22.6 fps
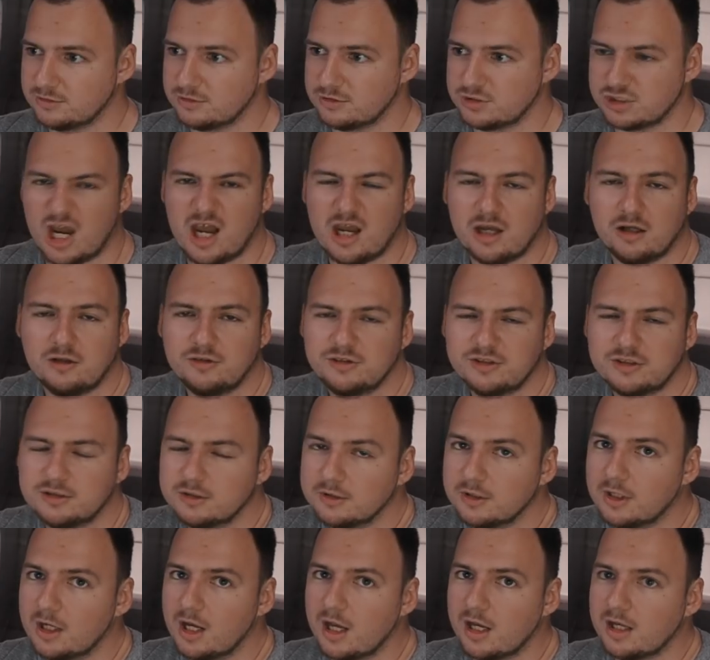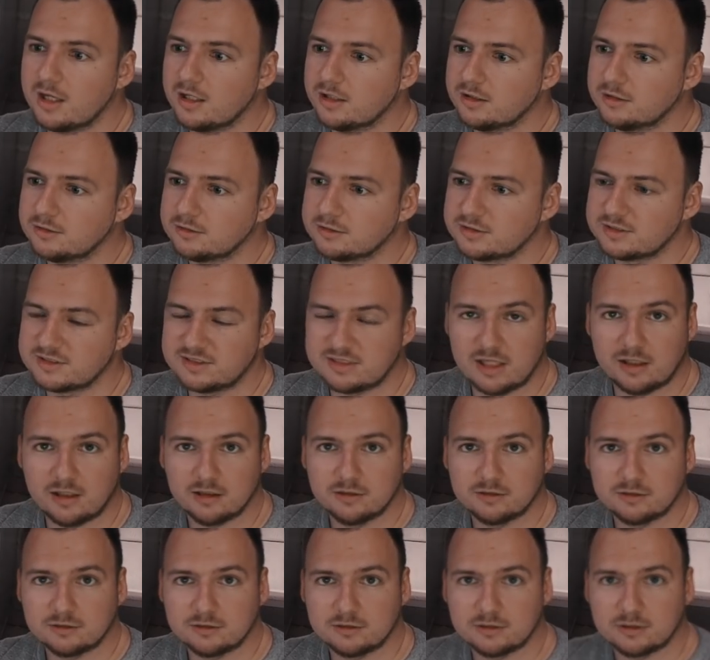child, and
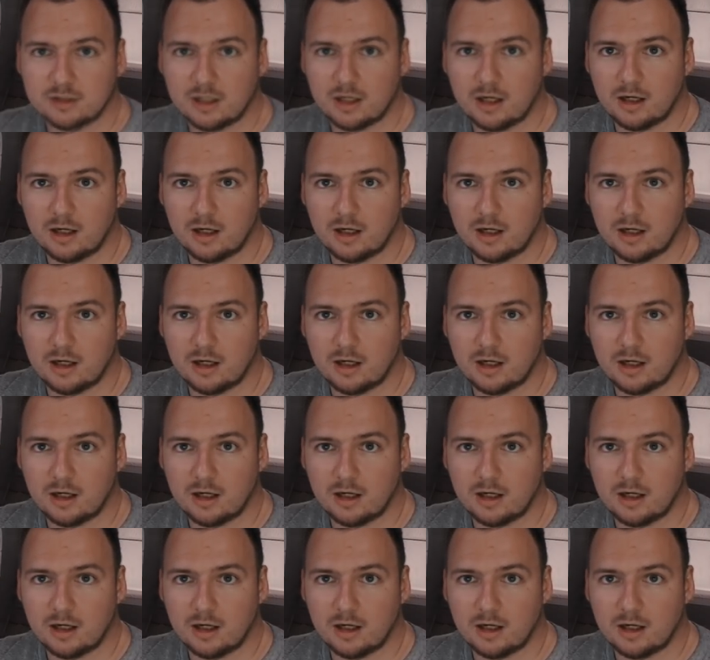second,